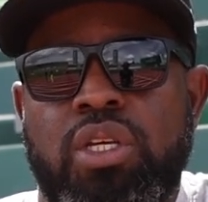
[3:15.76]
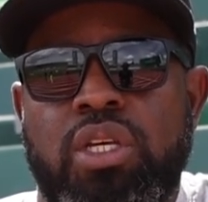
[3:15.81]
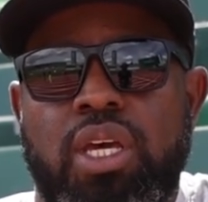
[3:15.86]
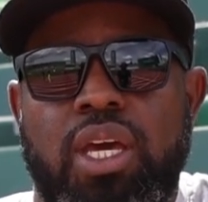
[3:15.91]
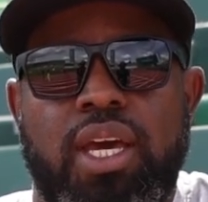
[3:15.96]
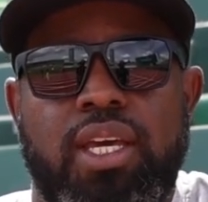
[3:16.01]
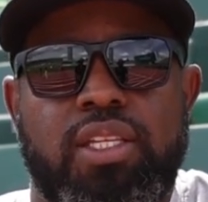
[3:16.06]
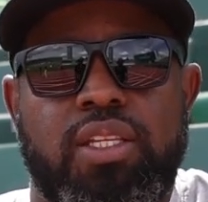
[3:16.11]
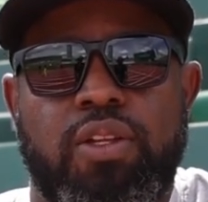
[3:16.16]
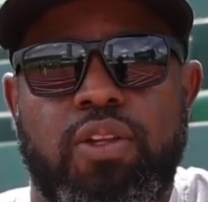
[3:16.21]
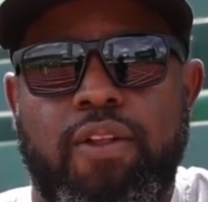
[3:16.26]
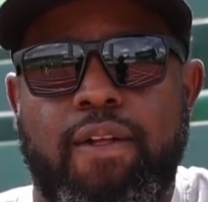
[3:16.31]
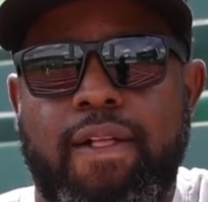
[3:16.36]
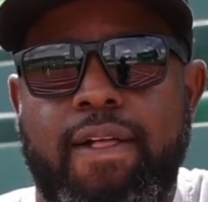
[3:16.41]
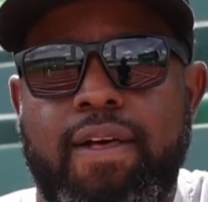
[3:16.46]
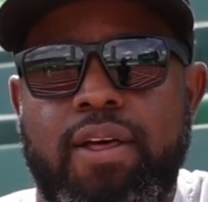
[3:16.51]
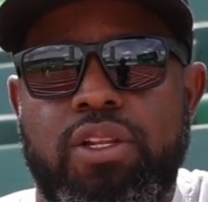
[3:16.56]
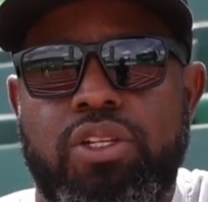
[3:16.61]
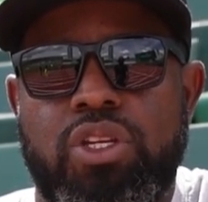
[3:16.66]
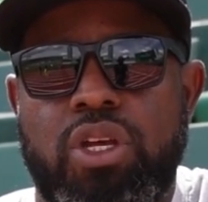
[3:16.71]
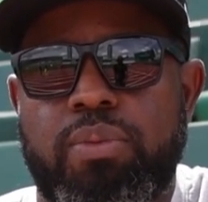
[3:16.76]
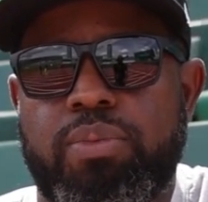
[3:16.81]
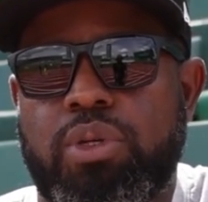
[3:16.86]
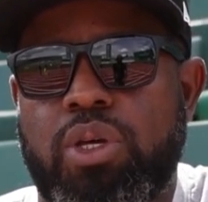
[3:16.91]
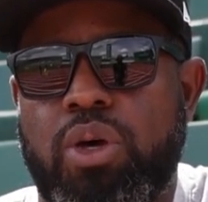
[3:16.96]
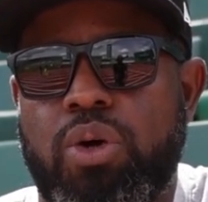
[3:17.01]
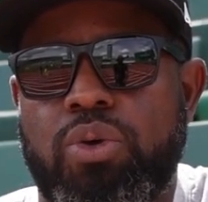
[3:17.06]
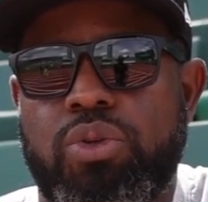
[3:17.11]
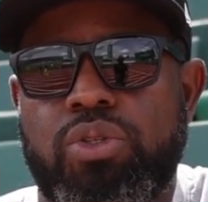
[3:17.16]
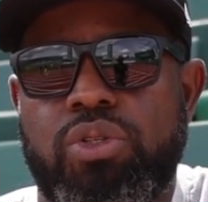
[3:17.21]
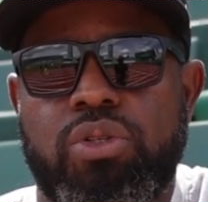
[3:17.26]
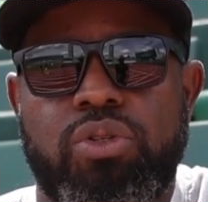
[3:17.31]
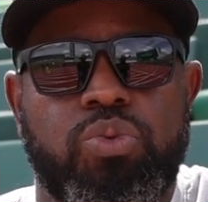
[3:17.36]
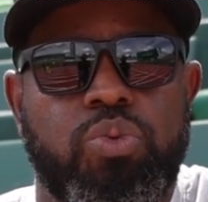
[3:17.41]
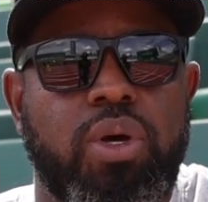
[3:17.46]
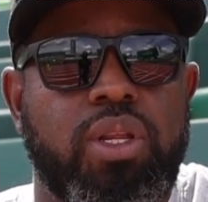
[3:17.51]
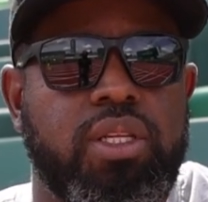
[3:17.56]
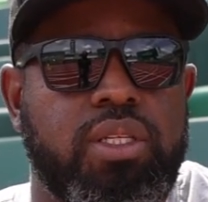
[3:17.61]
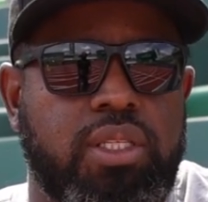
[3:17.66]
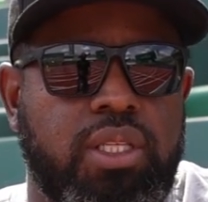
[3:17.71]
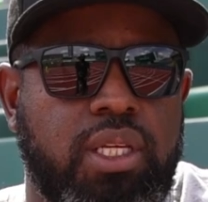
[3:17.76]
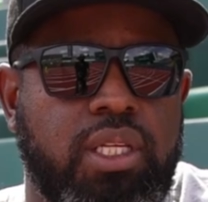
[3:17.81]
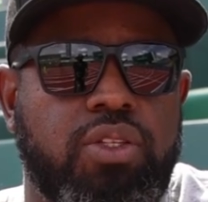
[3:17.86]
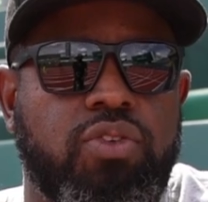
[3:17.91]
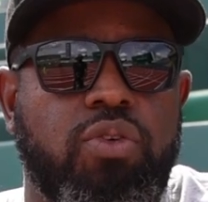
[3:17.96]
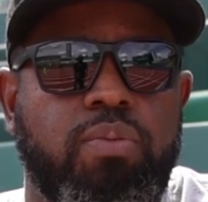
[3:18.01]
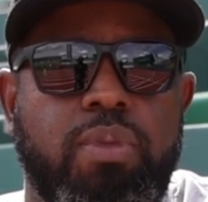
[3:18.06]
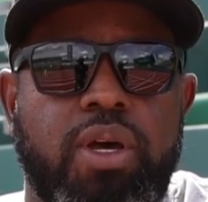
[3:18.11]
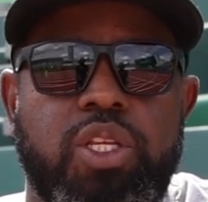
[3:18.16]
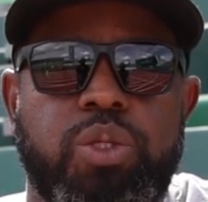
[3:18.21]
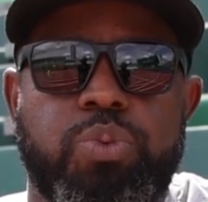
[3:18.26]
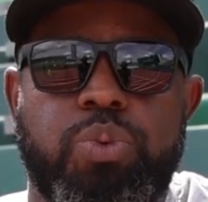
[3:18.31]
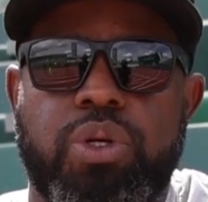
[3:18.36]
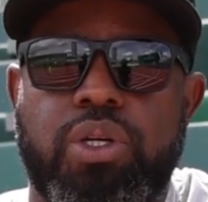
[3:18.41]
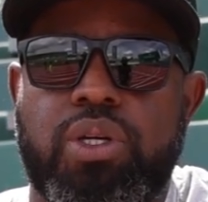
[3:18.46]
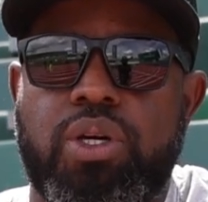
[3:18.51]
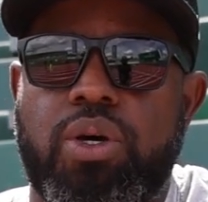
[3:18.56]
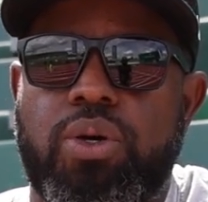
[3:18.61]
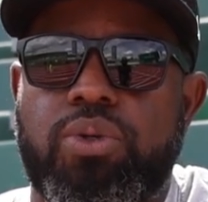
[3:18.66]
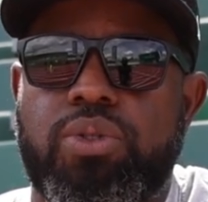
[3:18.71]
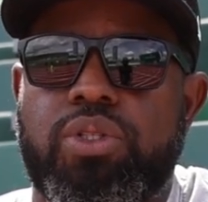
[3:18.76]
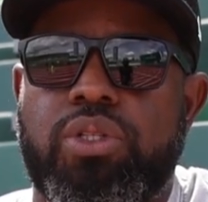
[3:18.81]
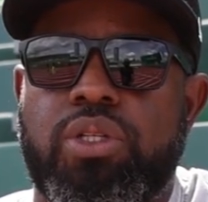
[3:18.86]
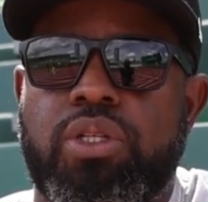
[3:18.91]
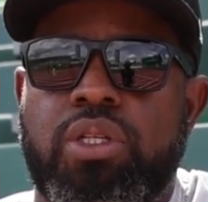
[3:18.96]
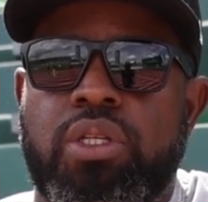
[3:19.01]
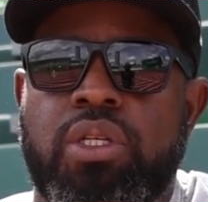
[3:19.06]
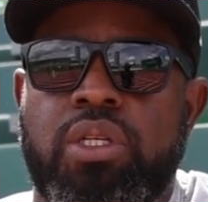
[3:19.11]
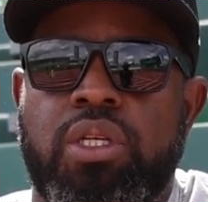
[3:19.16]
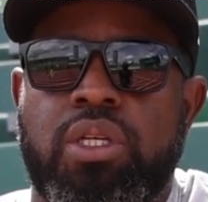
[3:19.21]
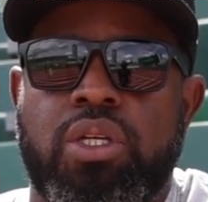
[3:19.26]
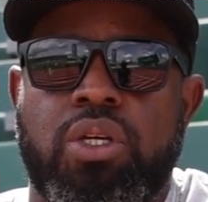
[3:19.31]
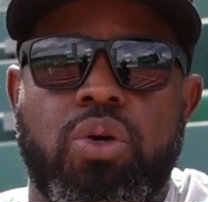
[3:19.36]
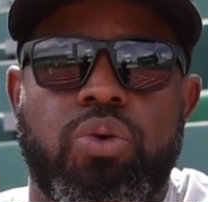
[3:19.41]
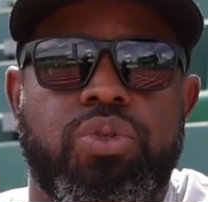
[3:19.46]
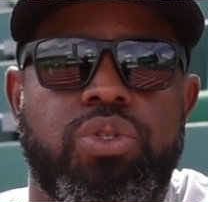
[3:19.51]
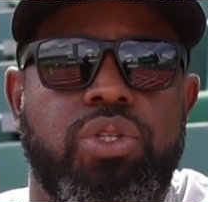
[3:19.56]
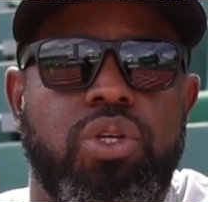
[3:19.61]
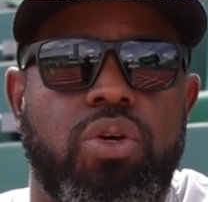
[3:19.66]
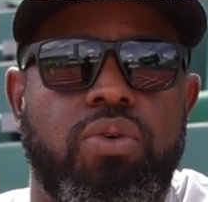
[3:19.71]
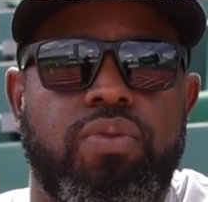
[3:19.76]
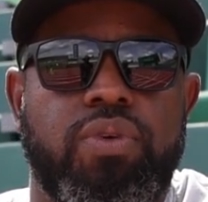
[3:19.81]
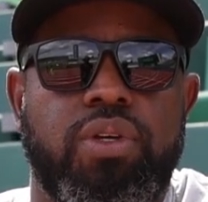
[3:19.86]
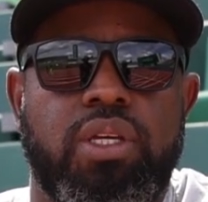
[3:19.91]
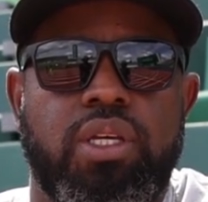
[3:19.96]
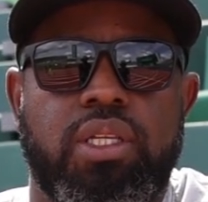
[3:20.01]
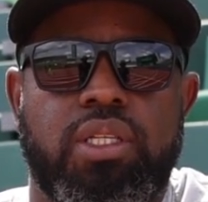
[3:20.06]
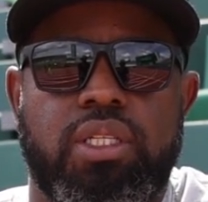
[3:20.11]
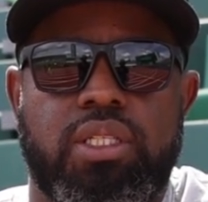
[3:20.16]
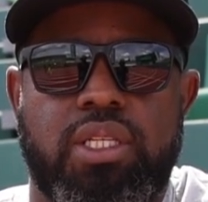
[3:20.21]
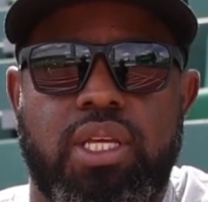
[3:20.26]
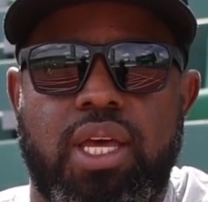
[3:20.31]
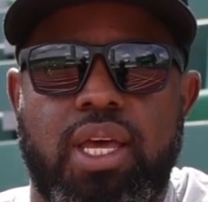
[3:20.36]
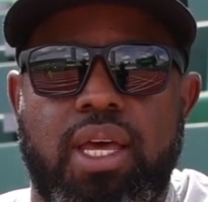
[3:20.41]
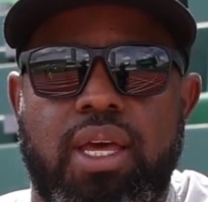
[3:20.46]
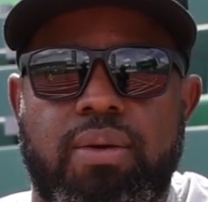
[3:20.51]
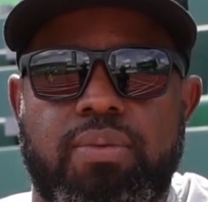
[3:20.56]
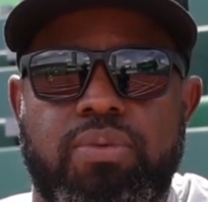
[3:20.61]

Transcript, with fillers: as a uh, jump coach, as well as things from my sprint coach, Coach Sylvie at the time.